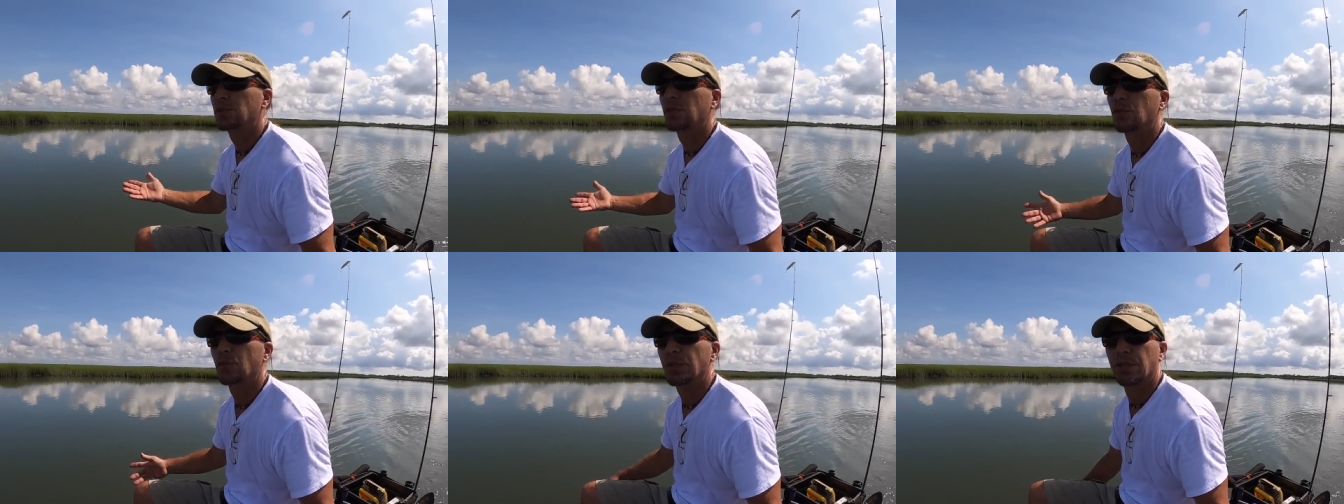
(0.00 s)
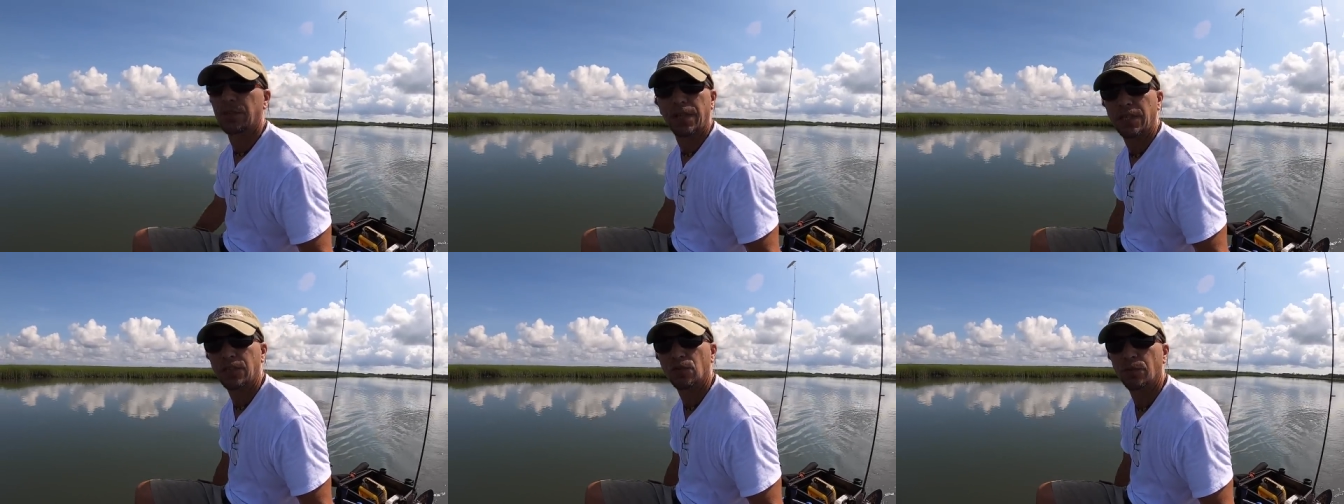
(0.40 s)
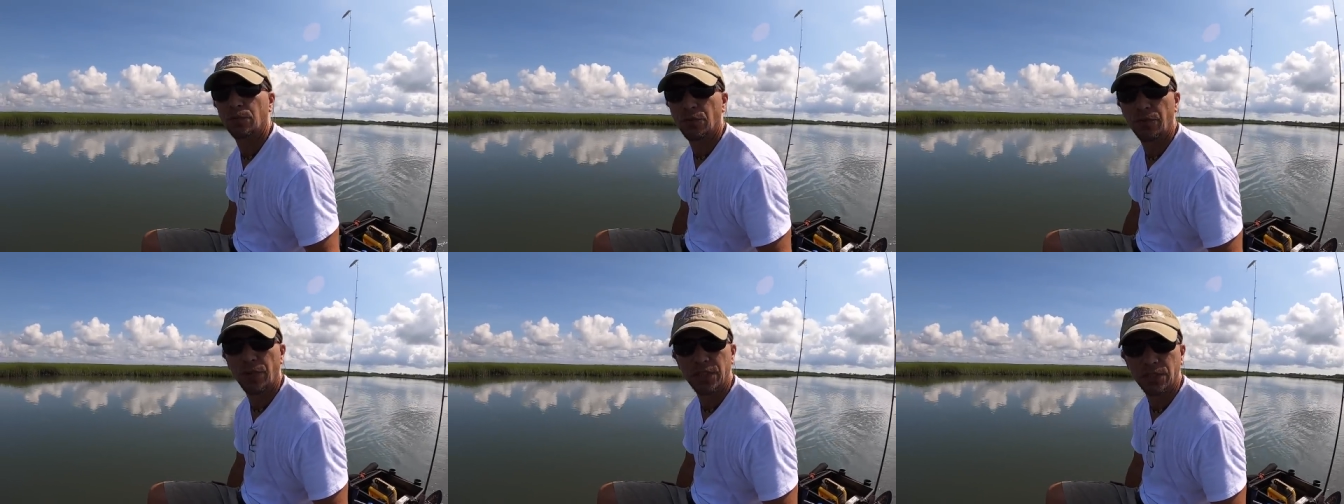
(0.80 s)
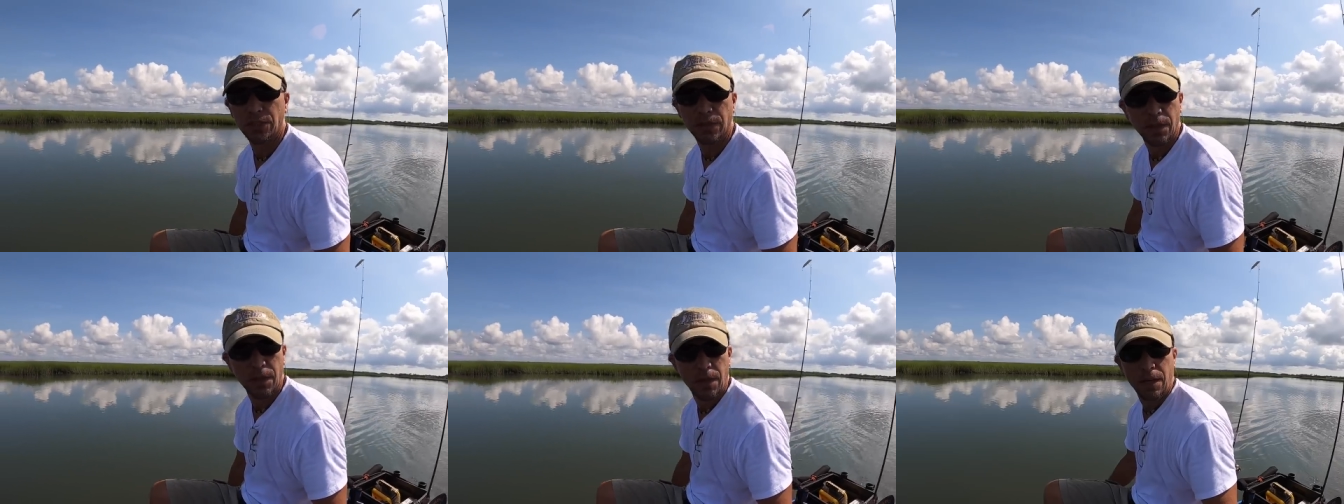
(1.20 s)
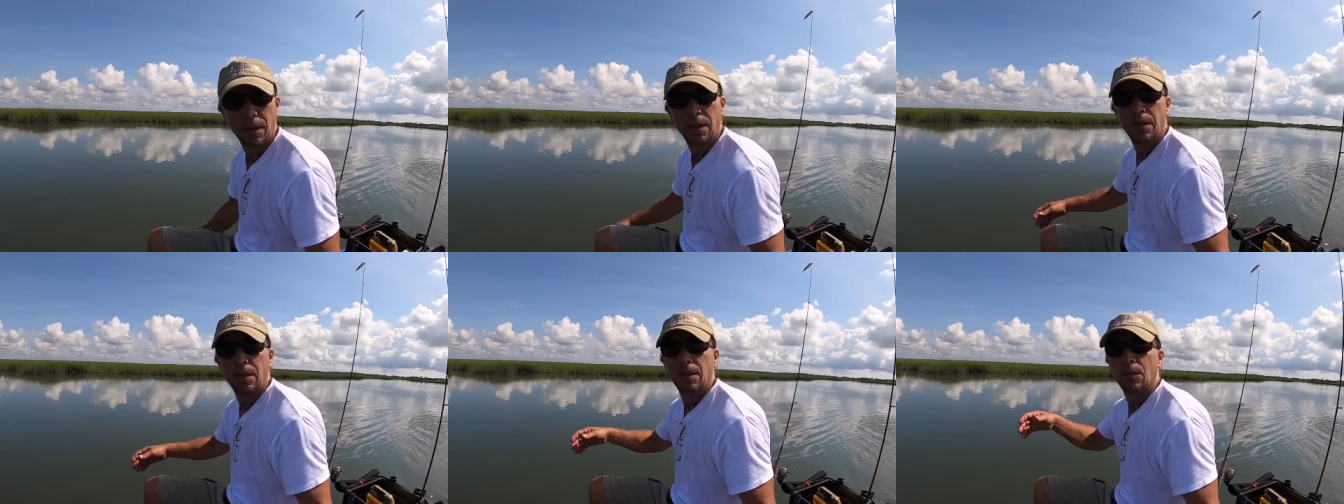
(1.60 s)
you know, with their natural progression
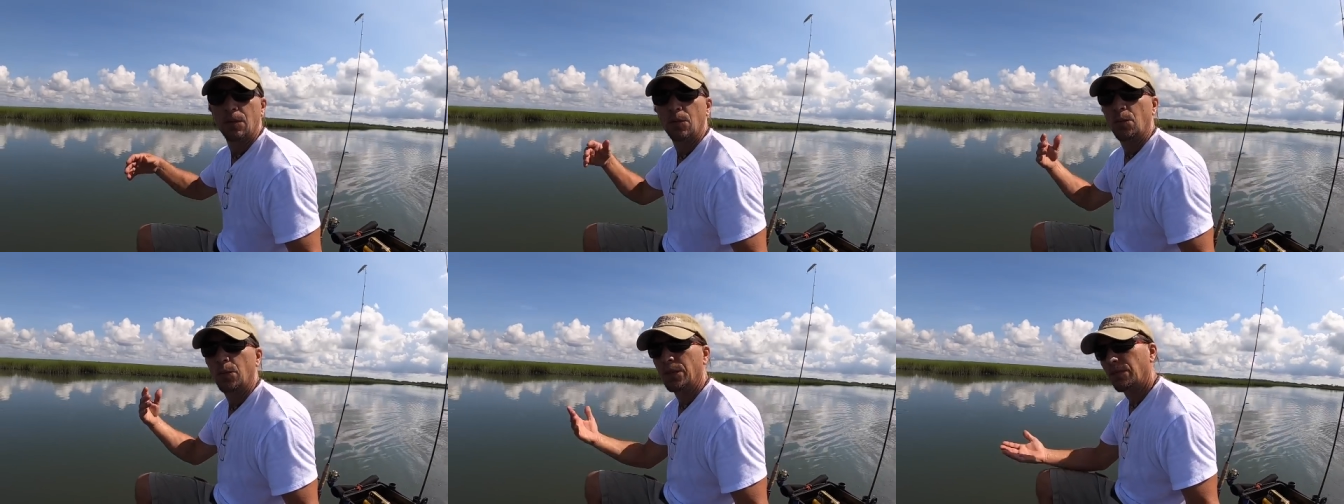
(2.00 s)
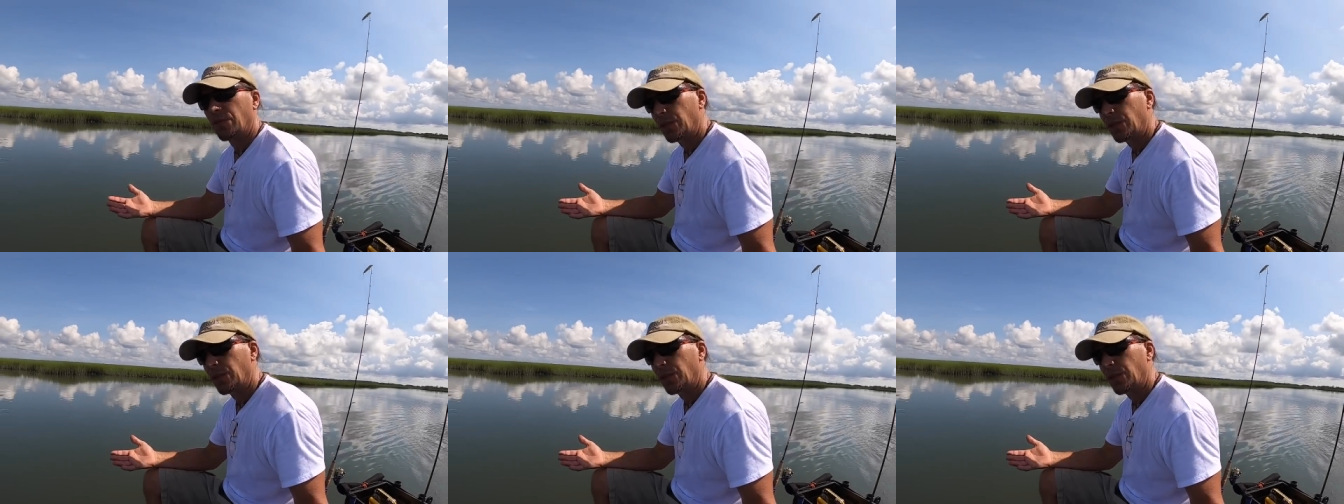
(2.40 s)
when the